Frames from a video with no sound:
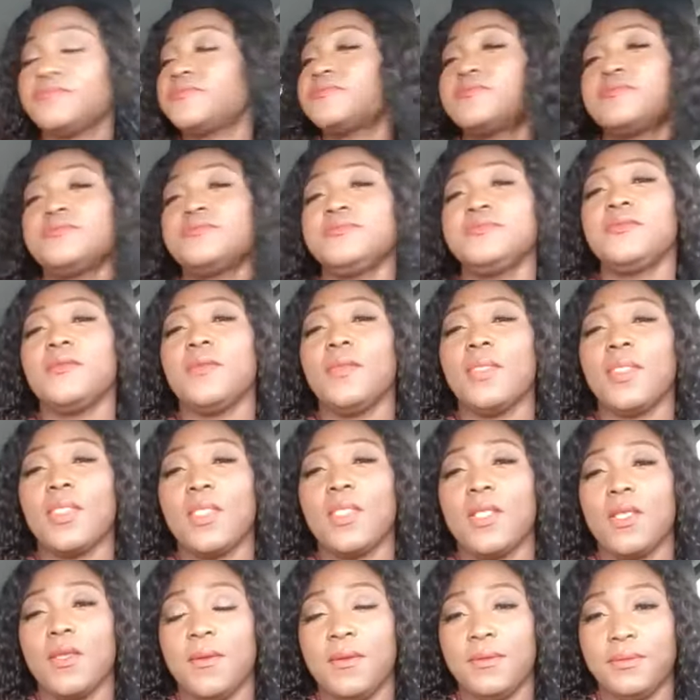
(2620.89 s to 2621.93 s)
Well the
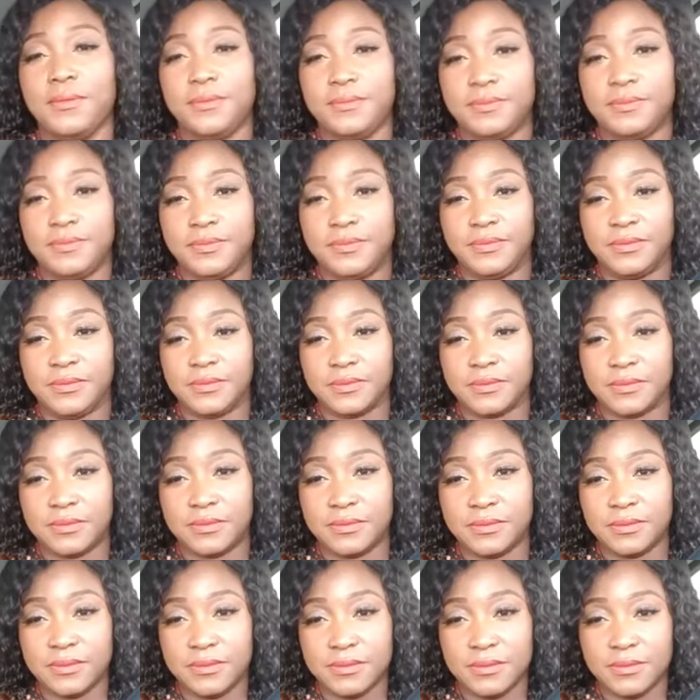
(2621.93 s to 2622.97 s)
ever seen you nunti the
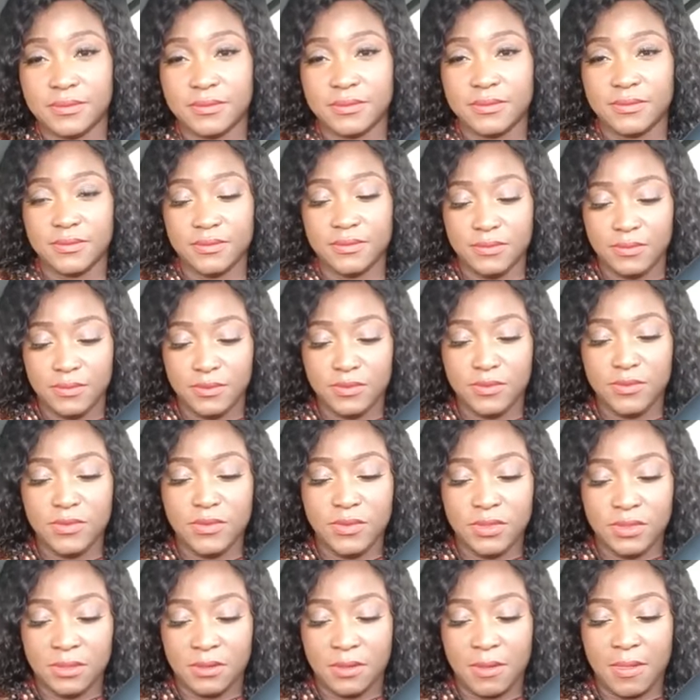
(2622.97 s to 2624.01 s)
me work and mammy
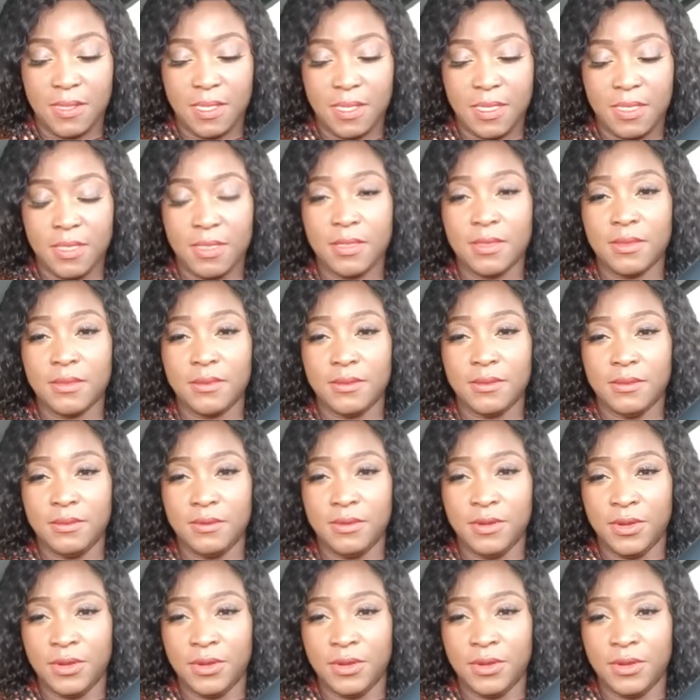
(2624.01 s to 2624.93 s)
again to me that's in a mean show.